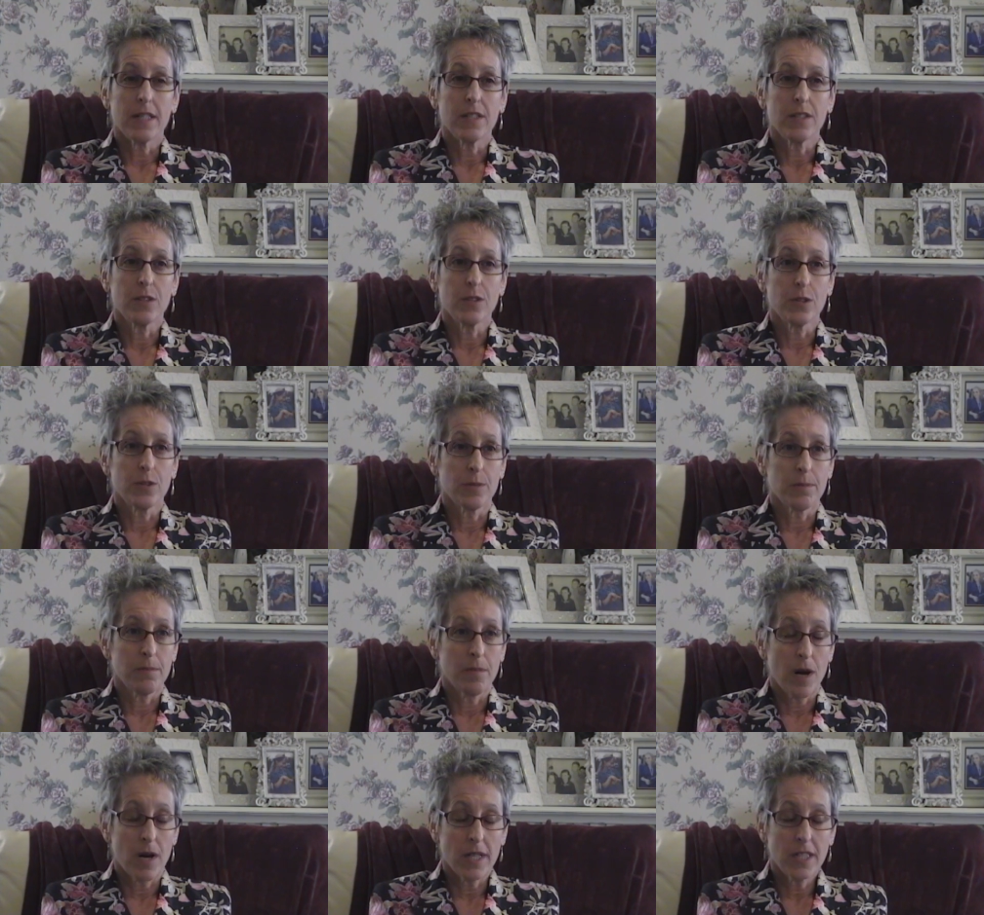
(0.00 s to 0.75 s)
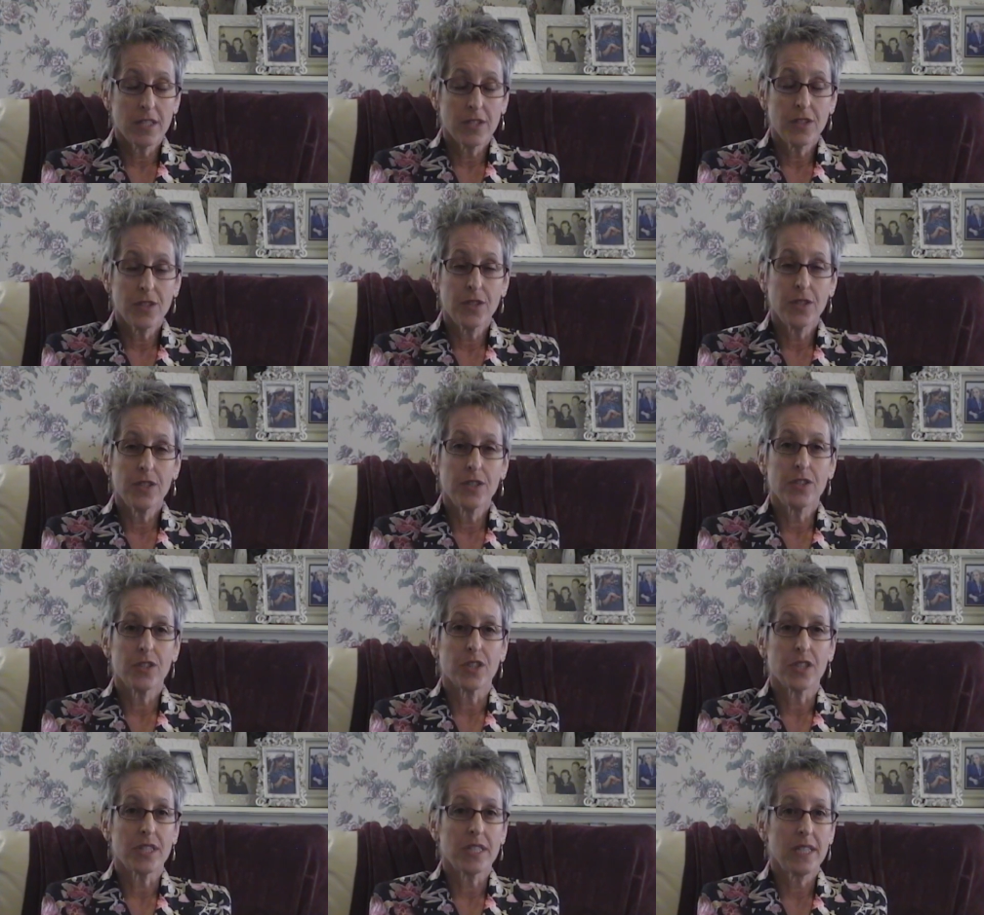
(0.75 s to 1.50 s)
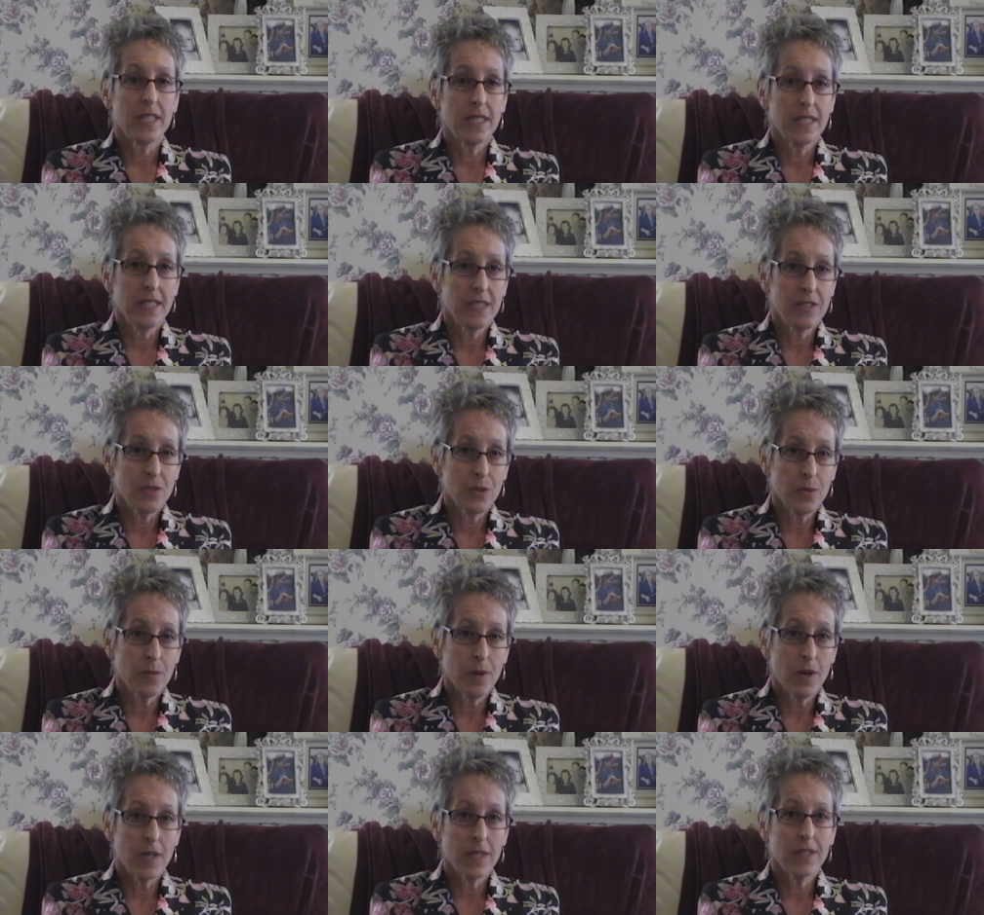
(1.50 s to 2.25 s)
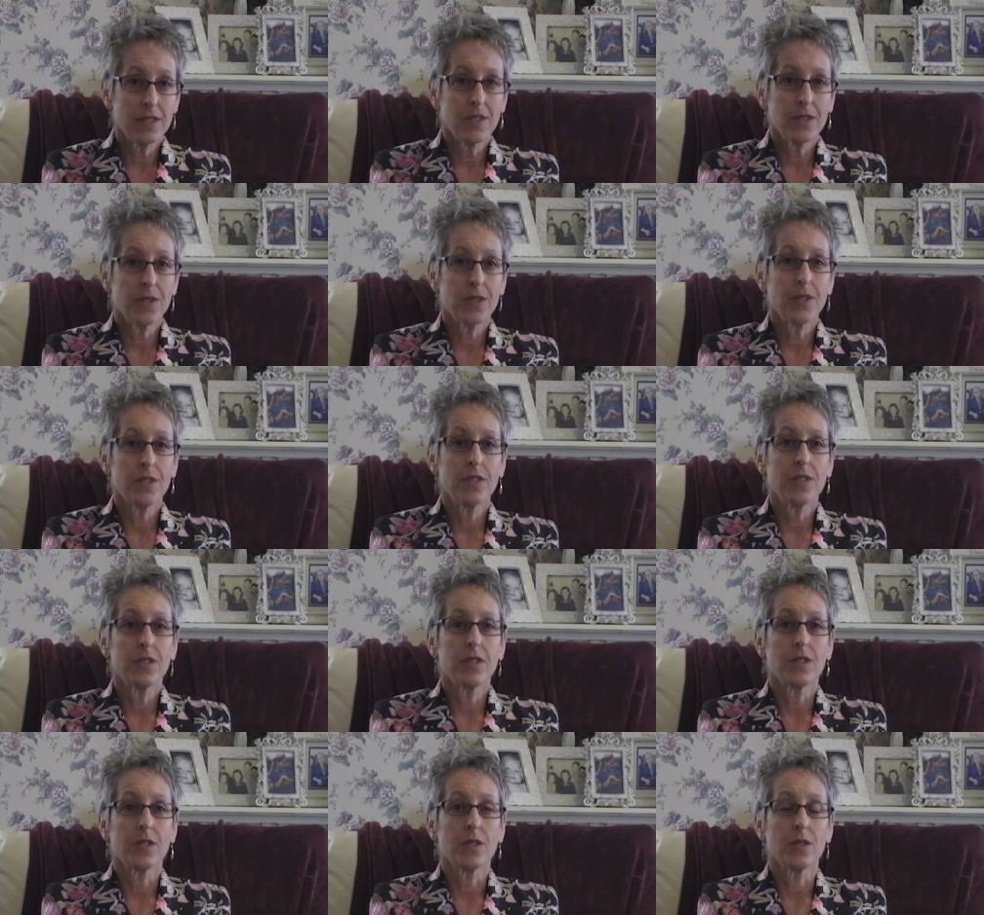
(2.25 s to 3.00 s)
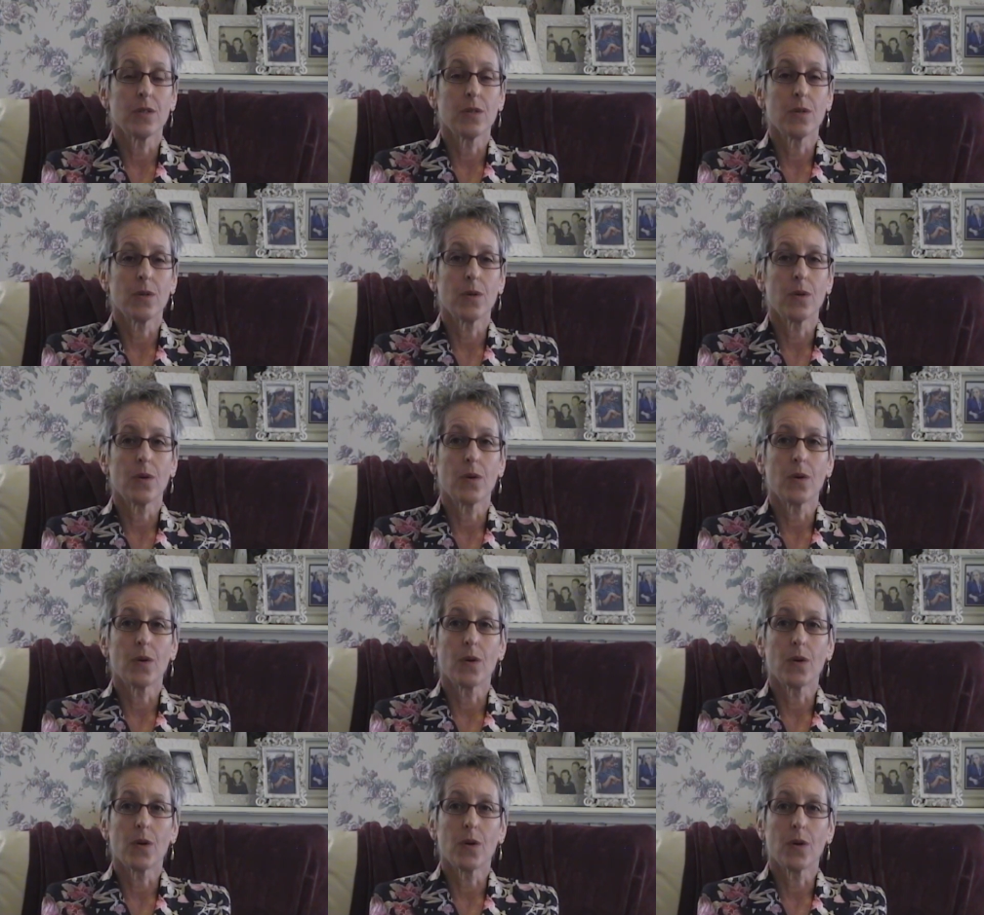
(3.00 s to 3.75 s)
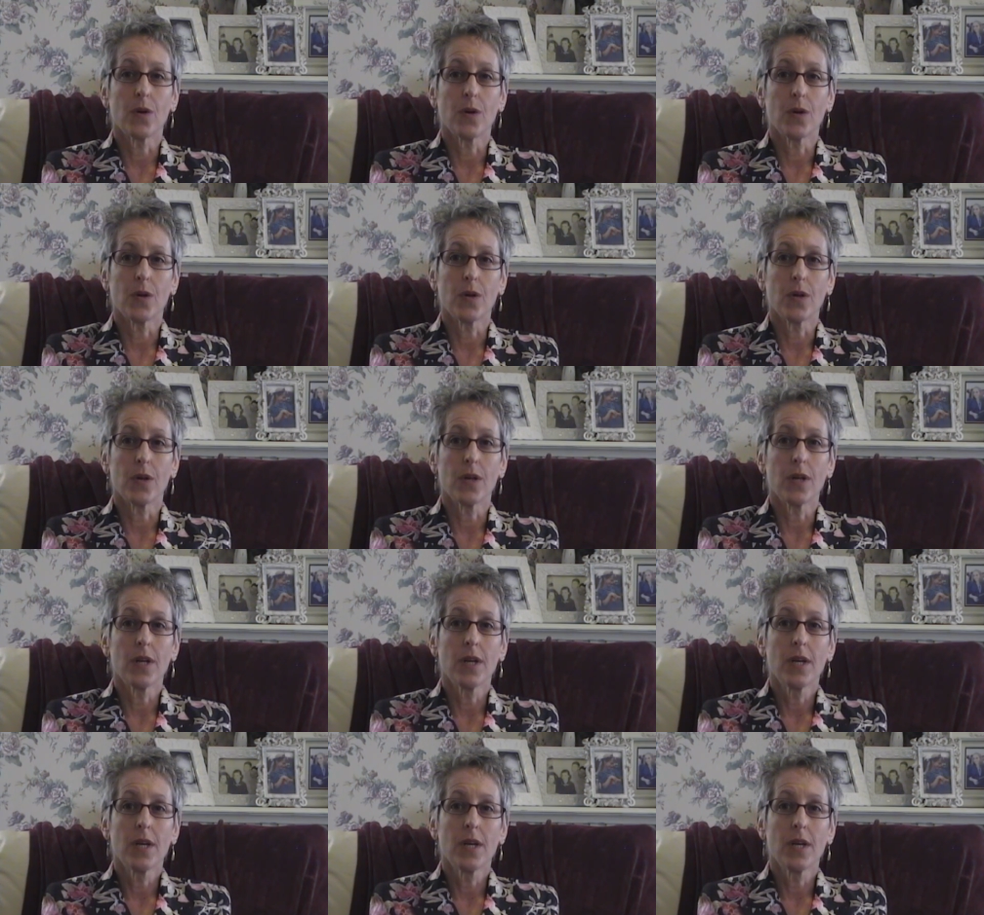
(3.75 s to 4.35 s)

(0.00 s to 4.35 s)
You're monitored, your kidneys are monitored, your